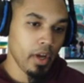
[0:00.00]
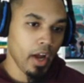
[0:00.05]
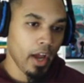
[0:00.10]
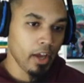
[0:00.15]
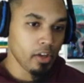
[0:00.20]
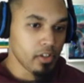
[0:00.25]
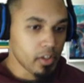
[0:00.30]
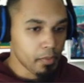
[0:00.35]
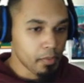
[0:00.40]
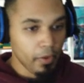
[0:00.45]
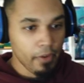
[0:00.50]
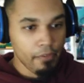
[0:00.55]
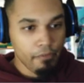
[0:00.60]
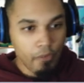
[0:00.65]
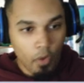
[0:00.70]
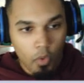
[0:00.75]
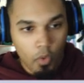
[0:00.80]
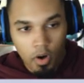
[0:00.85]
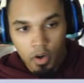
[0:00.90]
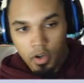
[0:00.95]
I used to play
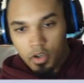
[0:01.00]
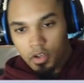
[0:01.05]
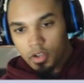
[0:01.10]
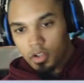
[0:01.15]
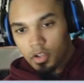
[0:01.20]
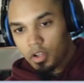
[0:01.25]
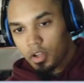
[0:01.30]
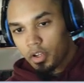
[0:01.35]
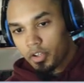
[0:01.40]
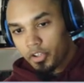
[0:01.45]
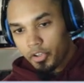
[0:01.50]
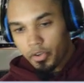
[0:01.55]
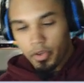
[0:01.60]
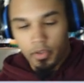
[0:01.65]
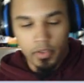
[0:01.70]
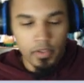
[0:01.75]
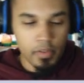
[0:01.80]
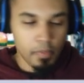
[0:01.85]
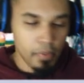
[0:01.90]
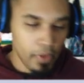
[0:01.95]
4. You can
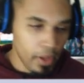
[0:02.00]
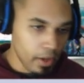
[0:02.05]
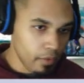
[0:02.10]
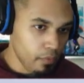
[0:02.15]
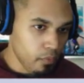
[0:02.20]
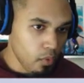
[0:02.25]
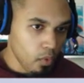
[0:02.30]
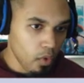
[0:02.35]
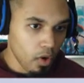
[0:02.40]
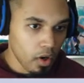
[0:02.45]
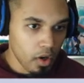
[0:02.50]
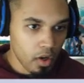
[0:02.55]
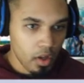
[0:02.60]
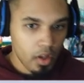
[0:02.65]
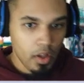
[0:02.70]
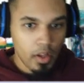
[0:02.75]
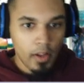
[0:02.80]
play 4.